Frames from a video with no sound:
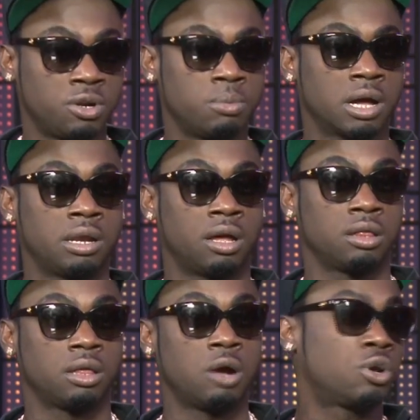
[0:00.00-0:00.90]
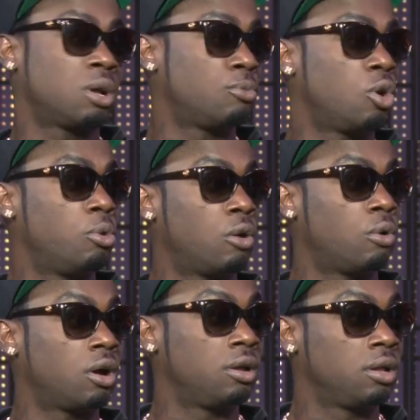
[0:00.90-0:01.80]
the back of that, I won a Mobile
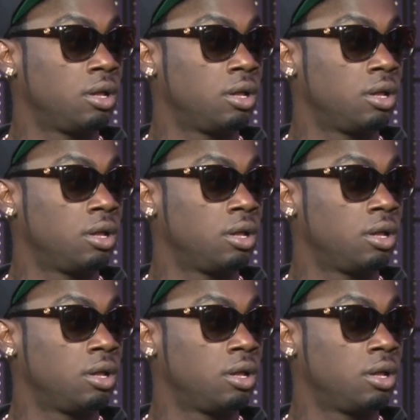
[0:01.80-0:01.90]
Award.